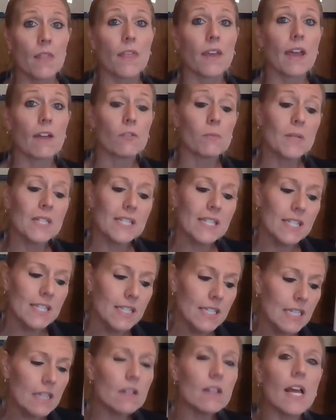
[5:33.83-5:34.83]
The government
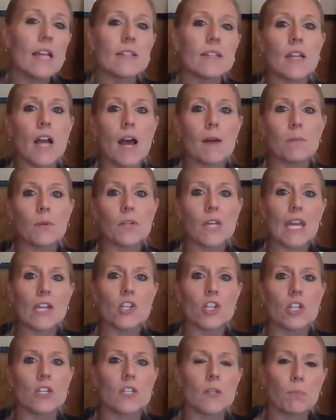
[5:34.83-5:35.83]
still has an
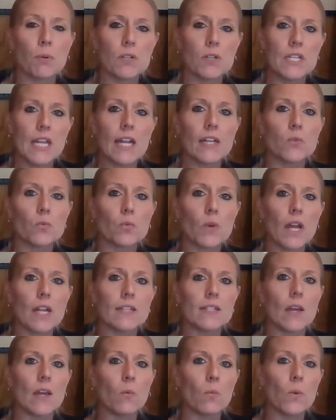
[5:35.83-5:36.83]
obligation to protect
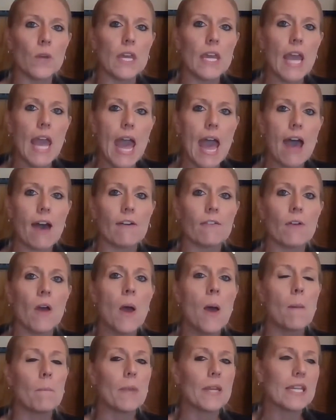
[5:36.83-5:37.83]
rights that we have
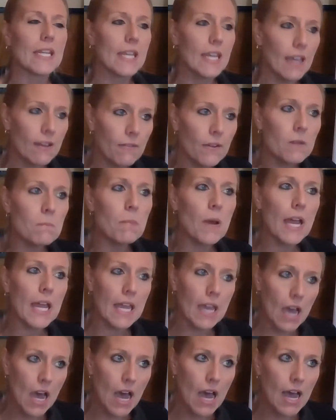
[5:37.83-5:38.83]
been given
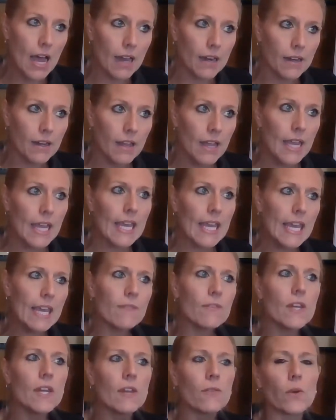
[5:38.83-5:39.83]
by God,
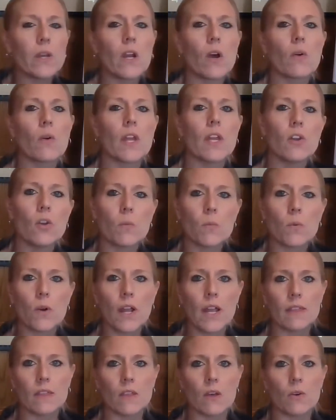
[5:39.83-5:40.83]
even if we don't
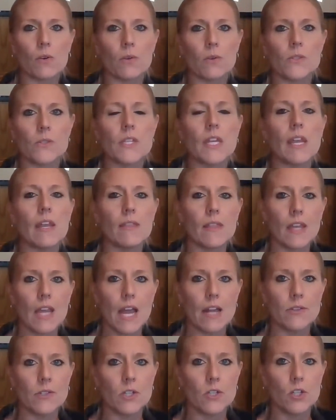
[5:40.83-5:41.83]
enumerate those in the
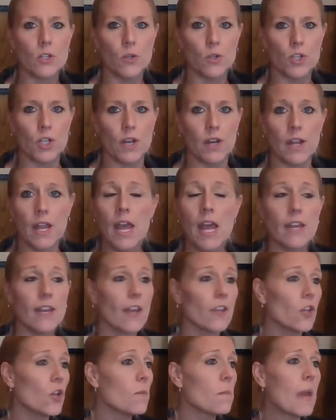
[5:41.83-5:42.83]
Constitution.
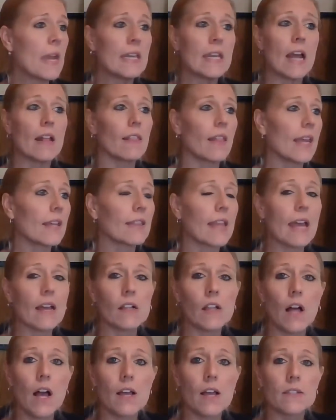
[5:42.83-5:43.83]
Now, you may not like
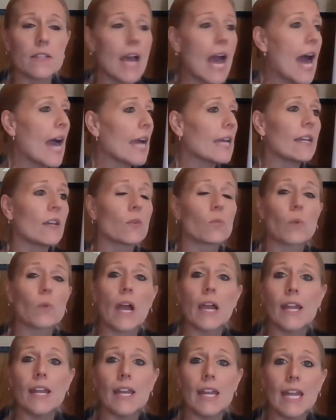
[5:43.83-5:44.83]
that clause. I didn't
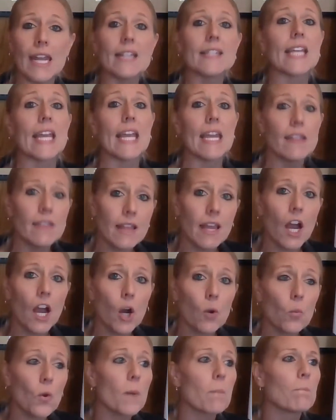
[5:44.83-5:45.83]
write it. It's in
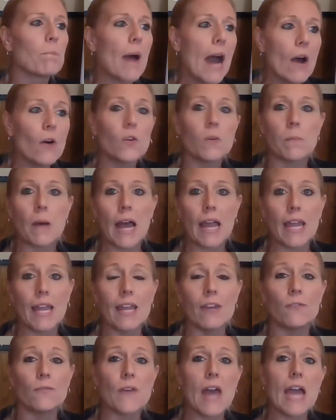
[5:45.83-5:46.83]
there. We're bound by
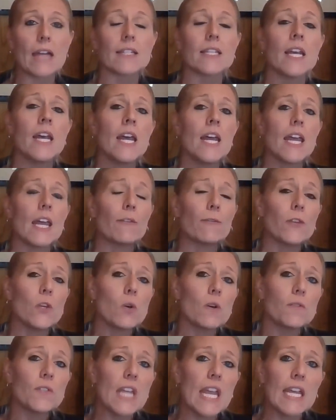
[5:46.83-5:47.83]
it. In fact, if
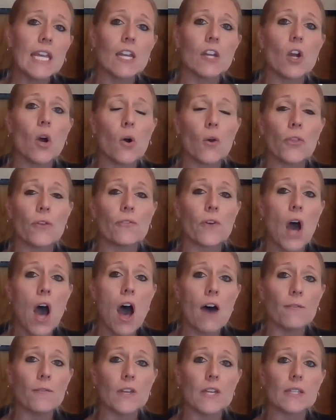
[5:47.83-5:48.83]
you have taken an oath of
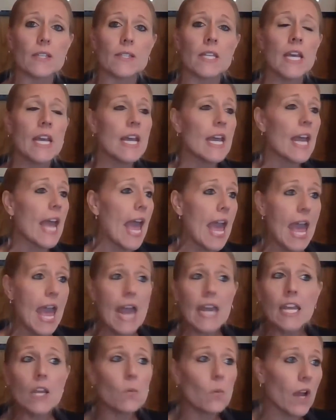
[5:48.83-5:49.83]
office
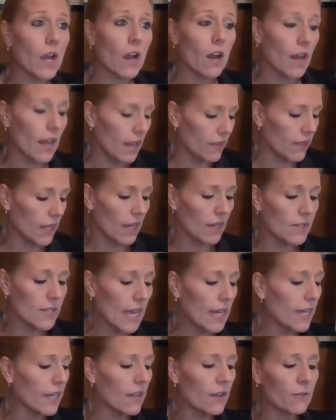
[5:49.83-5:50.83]
anywhere in the
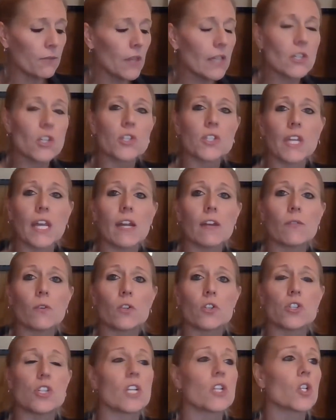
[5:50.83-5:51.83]
executive, legislative,
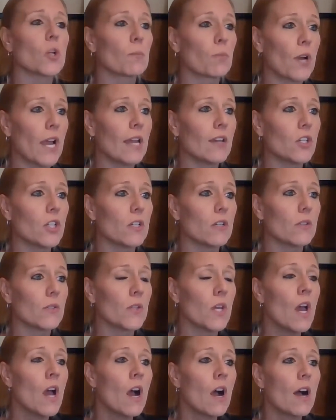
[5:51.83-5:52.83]
or judicial
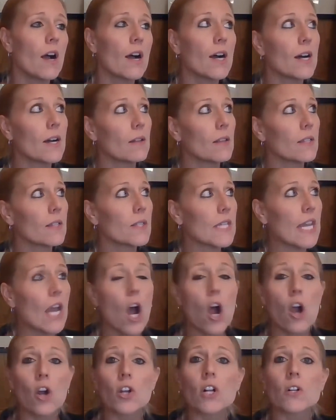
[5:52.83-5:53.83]
branches,
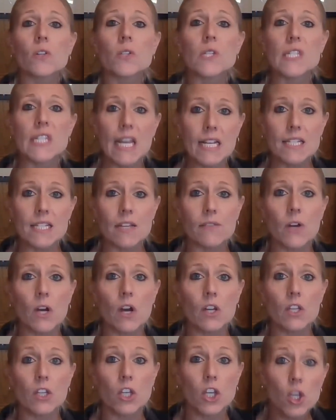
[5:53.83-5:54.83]
Article 6 of
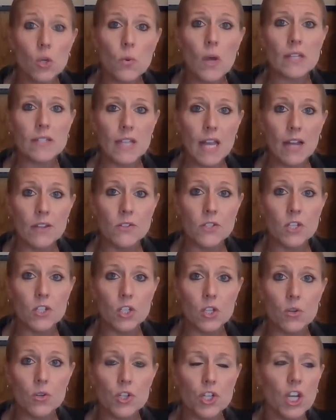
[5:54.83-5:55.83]
our U.S.
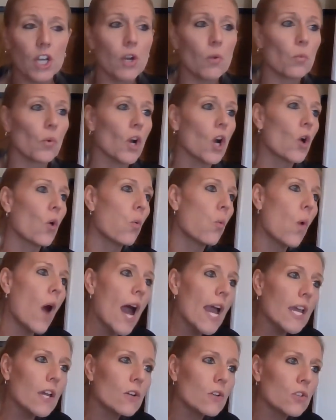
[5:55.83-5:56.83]
Constitution
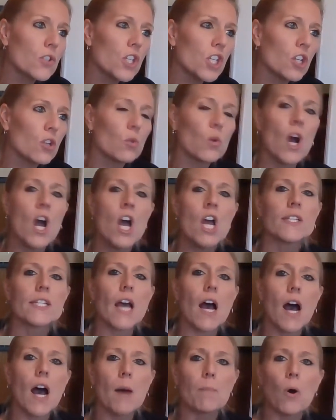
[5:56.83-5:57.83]
requires you
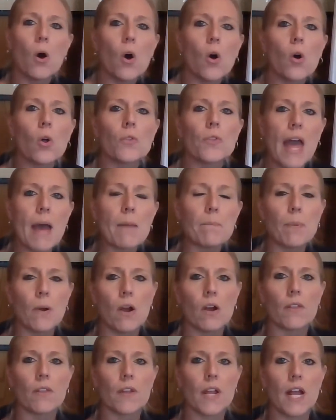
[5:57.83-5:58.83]
to uphold that
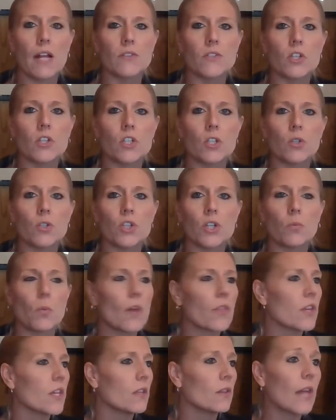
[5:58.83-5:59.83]
part of the Constitution,
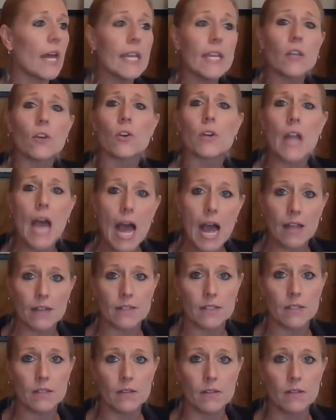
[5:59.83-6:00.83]
whether you like it or
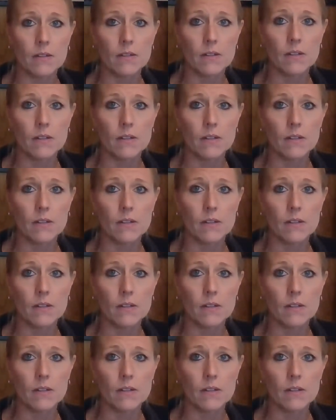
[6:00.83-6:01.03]
not.